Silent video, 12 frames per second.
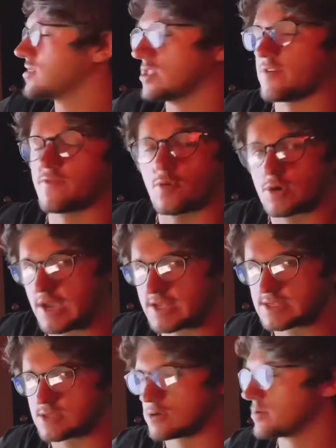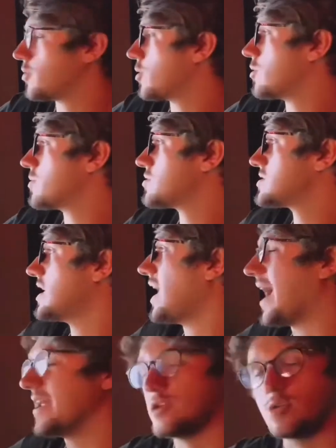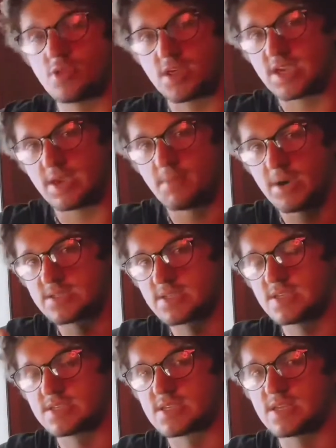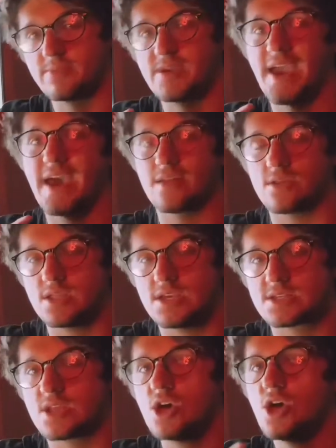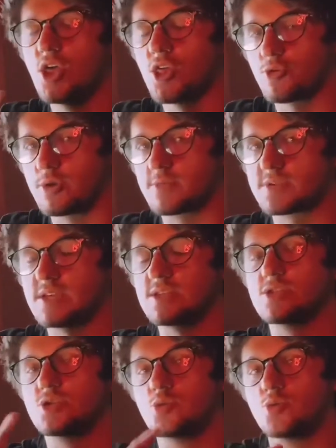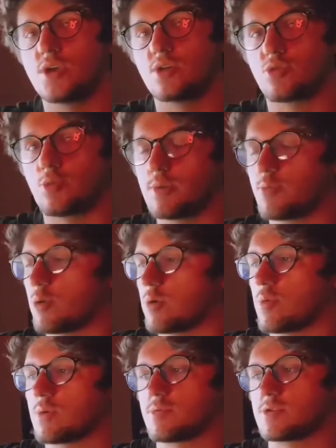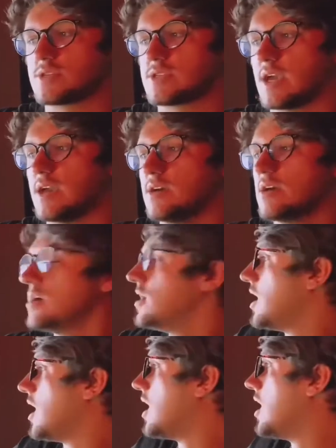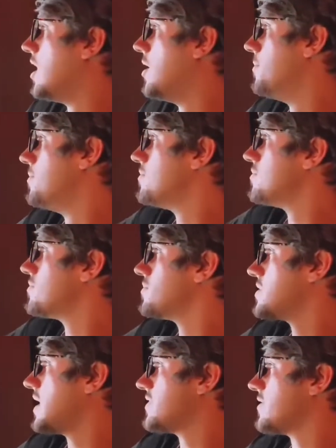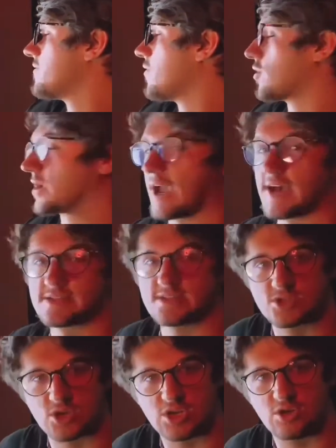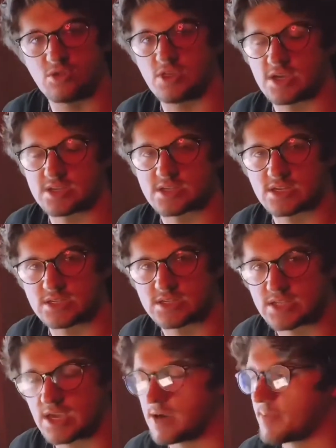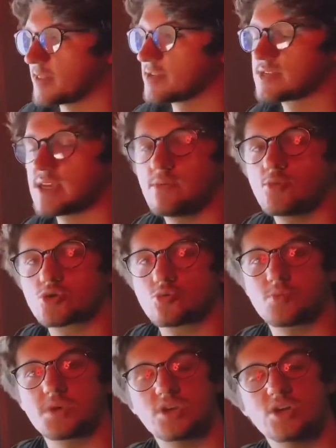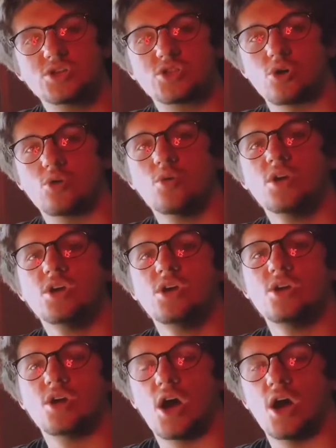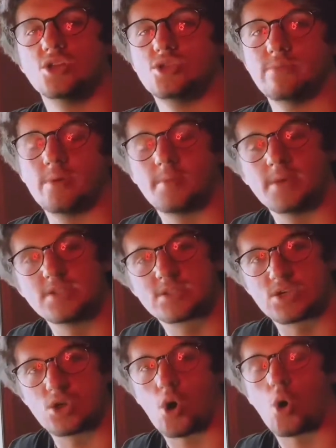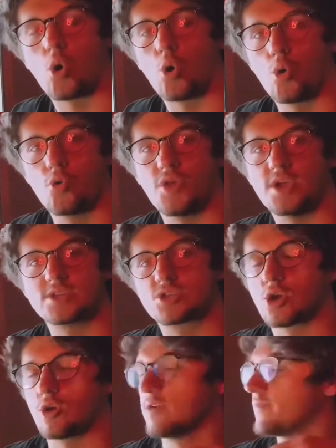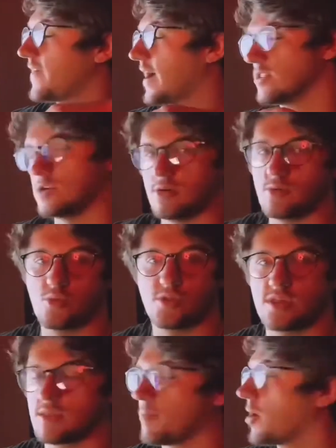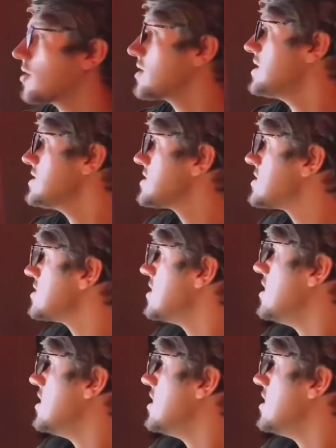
They're forecasting 3.1%. I do think it's going to be at least 3% to their 3.1% that they're forecasting. So I do think it's going to stay about the same, which would be good. So GBP is going to hold its current value within the markets.